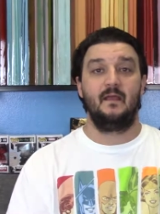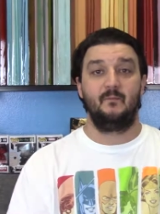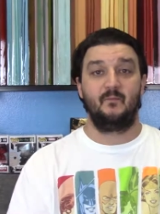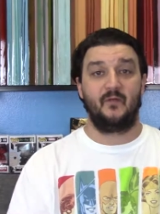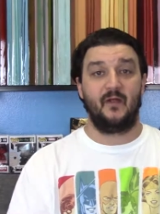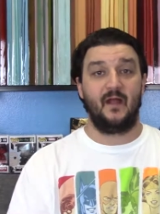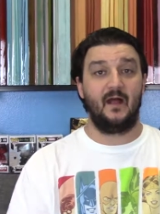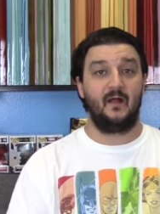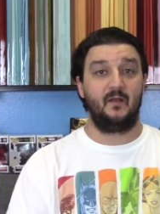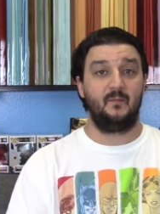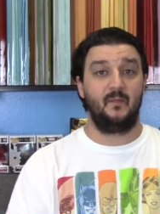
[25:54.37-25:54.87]

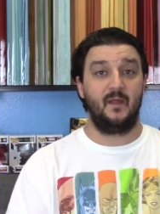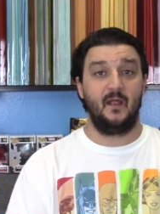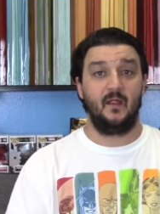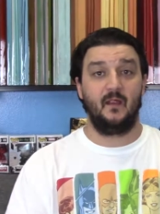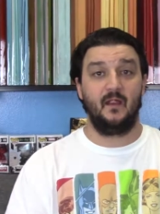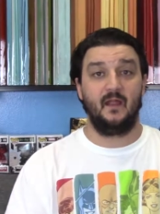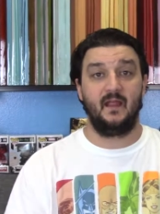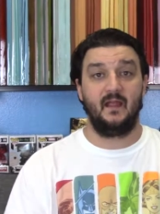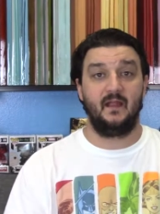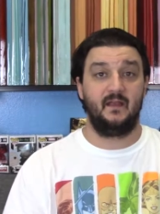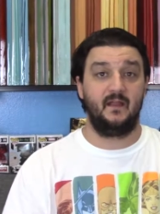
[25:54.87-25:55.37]
Proud
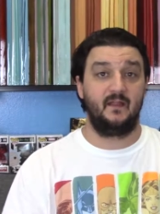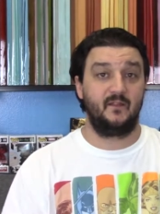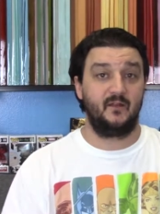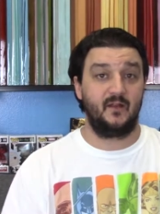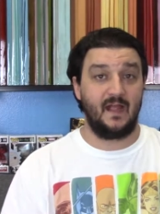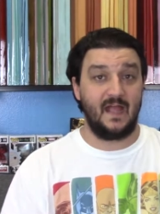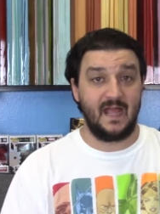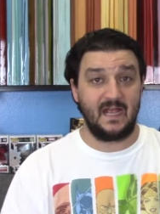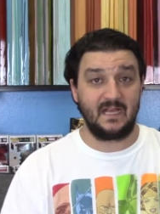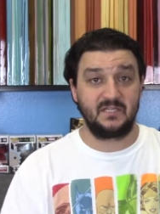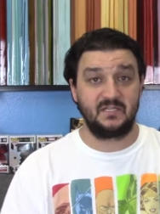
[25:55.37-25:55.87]
Mary, another
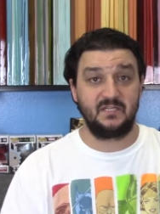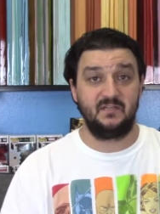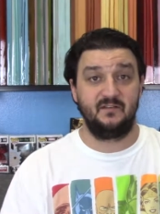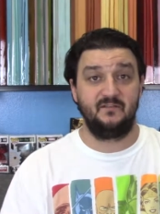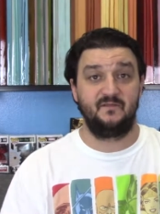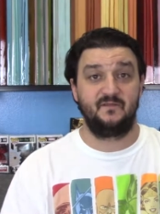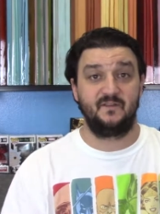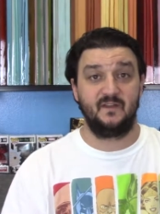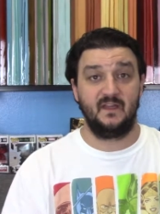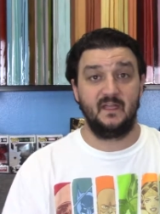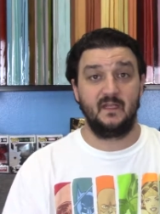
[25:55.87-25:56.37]
action
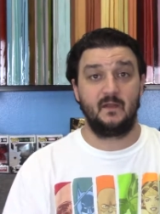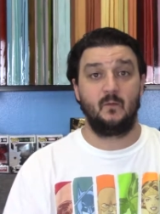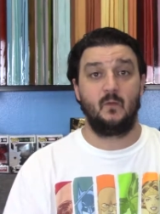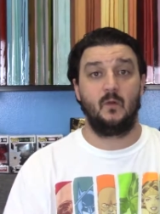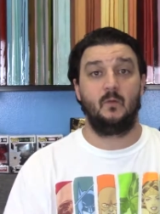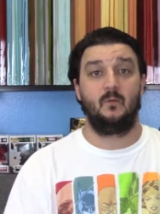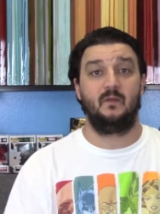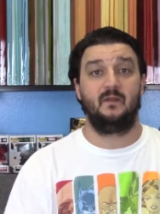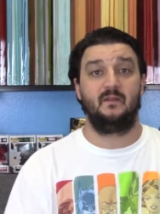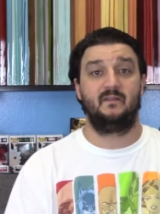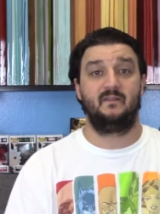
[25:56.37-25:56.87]
flick
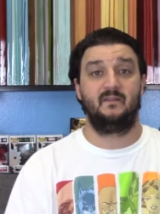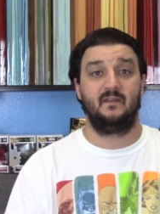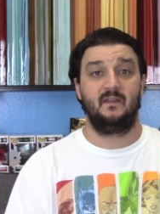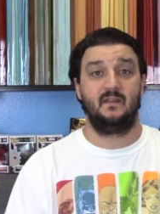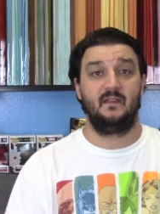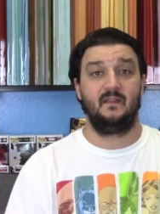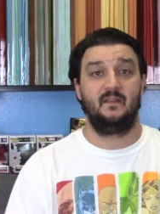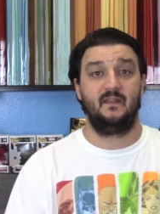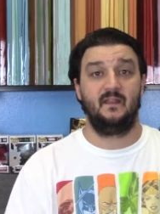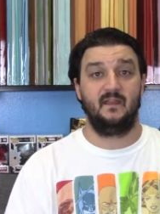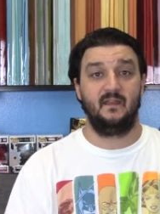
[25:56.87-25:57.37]
where we
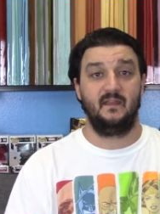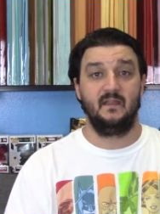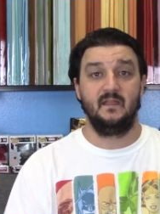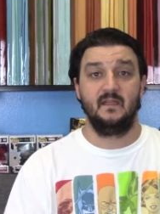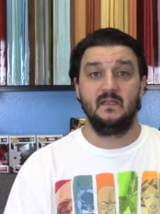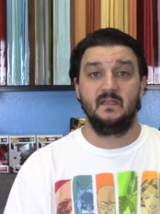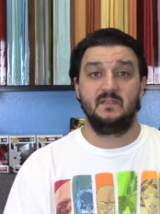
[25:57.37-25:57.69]
see that